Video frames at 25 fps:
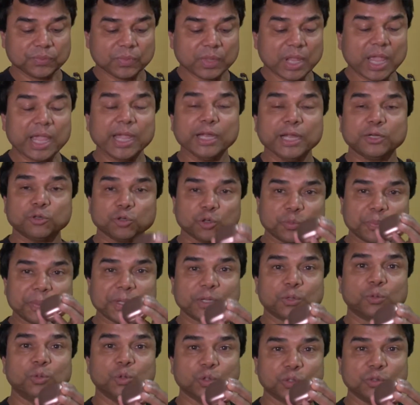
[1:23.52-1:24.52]
it would be
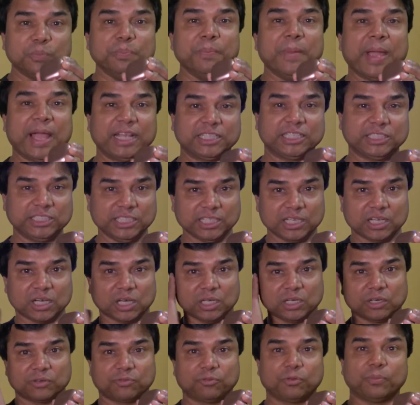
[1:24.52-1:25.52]
good matching
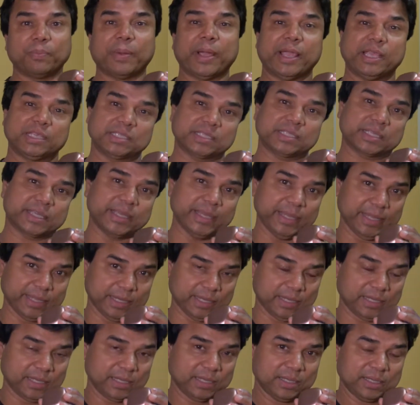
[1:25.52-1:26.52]
color for my
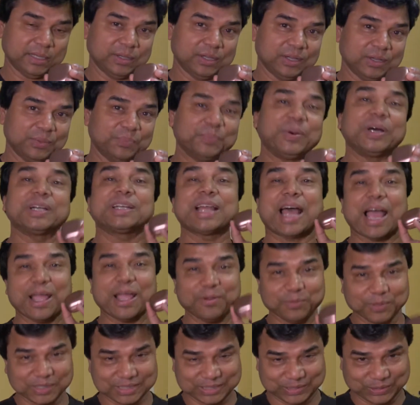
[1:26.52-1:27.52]
skin, but I
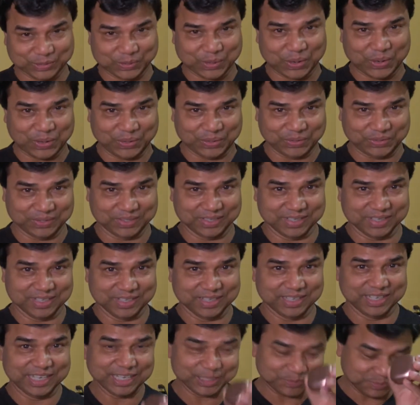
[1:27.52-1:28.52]
was wrong.
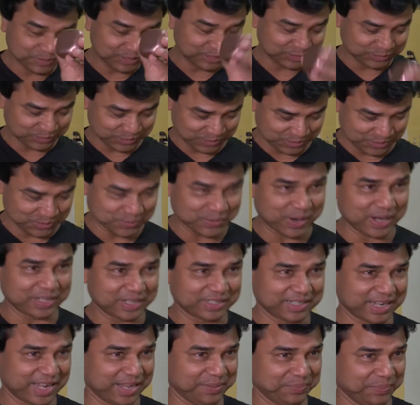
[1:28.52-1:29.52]
Let me show you
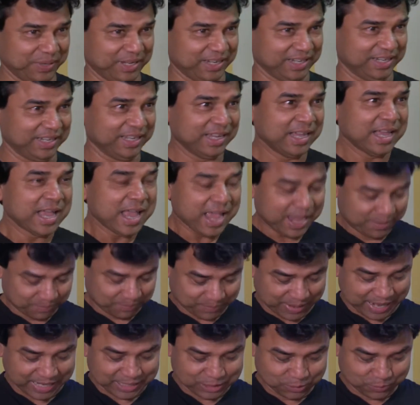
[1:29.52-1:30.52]
what I mean.
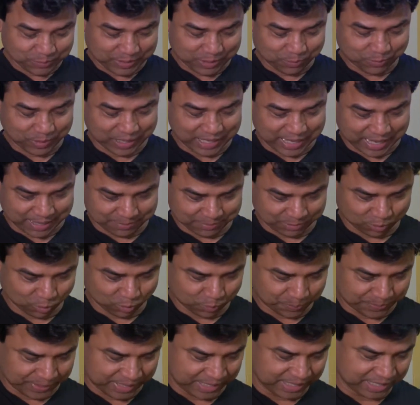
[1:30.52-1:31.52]
By the way, while I'm
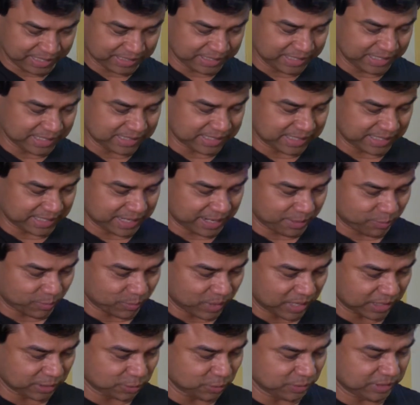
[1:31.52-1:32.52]
opening this, I
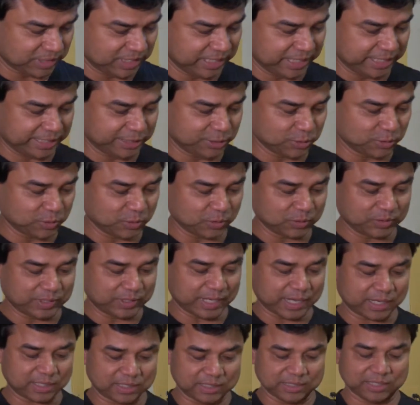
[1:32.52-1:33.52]
want to let you know
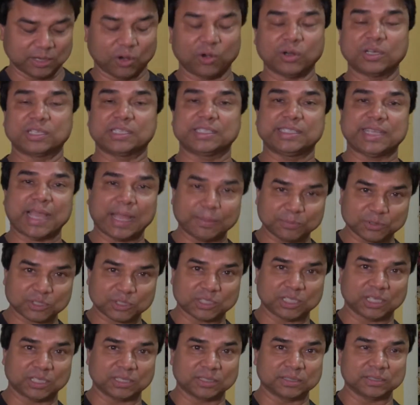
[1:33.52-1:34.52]
that on
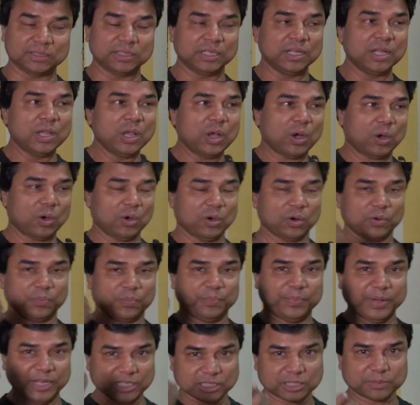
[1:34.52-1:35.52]
Samsung or
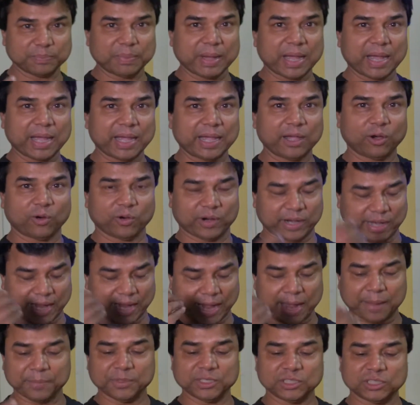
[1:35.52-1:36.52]
Best Buy or
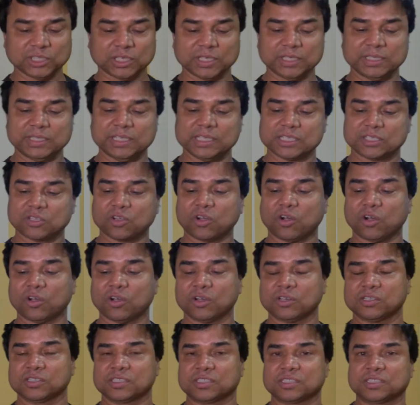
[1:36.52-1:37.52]
Amazon, this
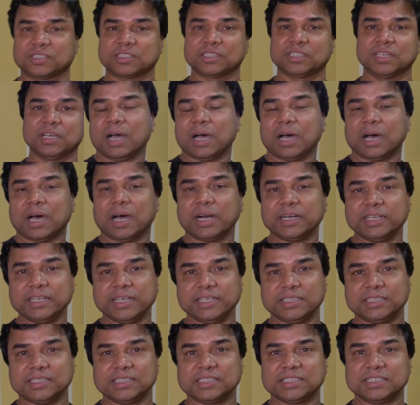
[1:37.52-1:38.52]
costs
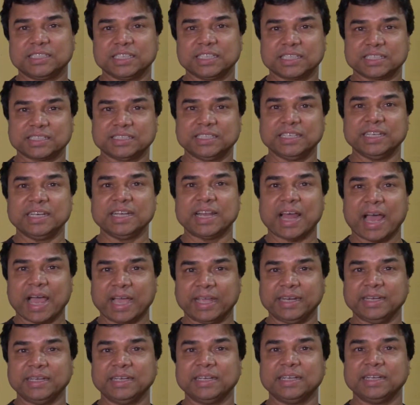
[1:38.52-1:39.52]

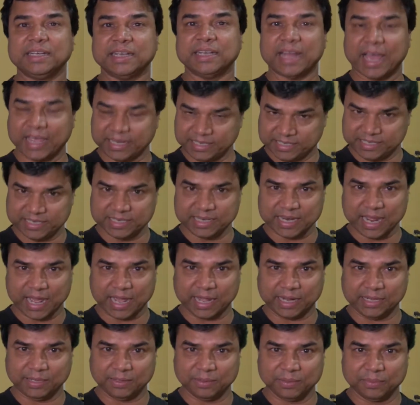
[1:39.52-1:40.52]

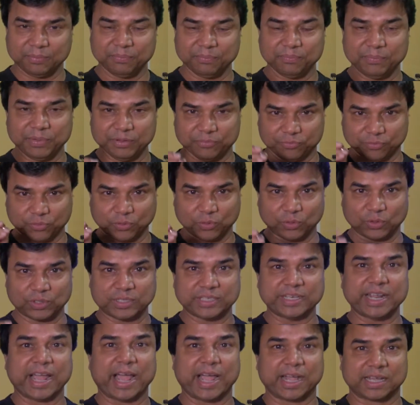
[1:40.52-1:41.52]
$169.99 before
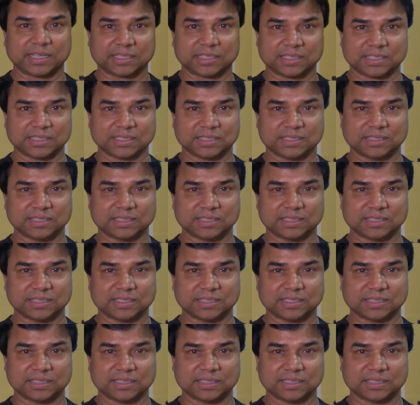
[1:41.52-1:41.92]
tax.